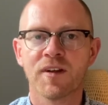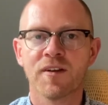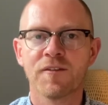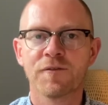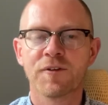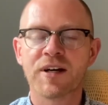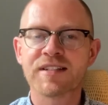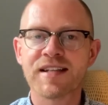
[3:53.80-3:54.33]

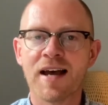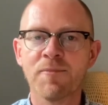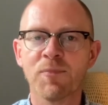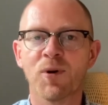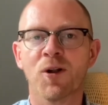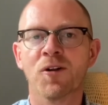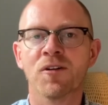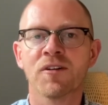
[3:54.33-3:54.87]
For
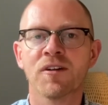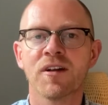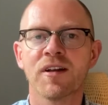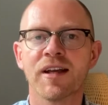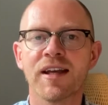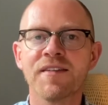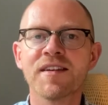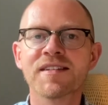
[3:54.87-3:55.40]
example,
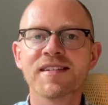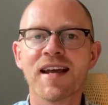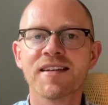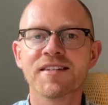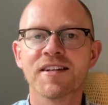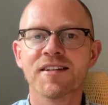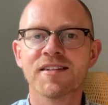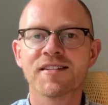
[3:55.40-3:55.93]
in the
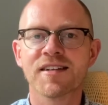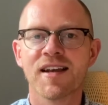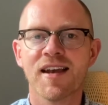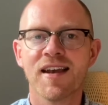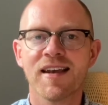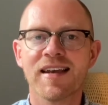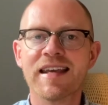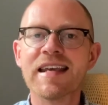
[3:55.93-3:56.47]
sentence,
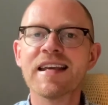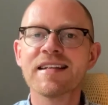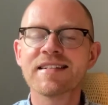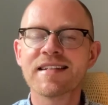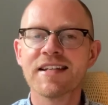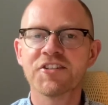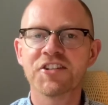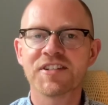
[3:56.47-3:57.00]
Ian
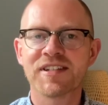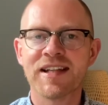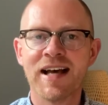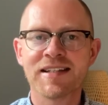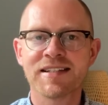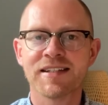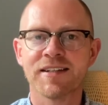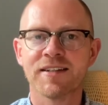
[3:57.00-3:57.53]
teaches
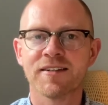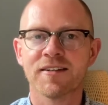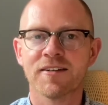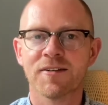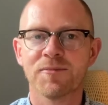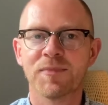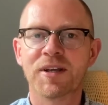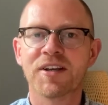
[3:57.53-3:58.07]
Latin
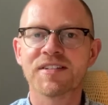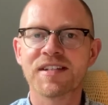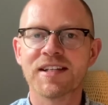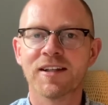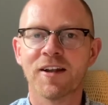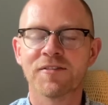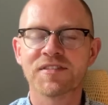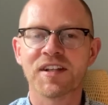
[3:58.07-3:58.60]
because he
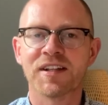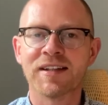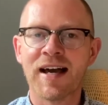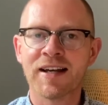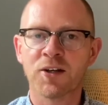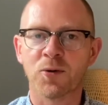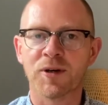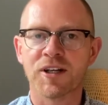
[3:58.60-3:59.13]
loves the
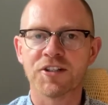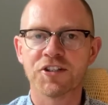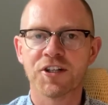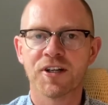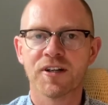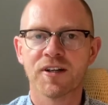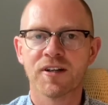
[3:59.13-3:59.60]
language.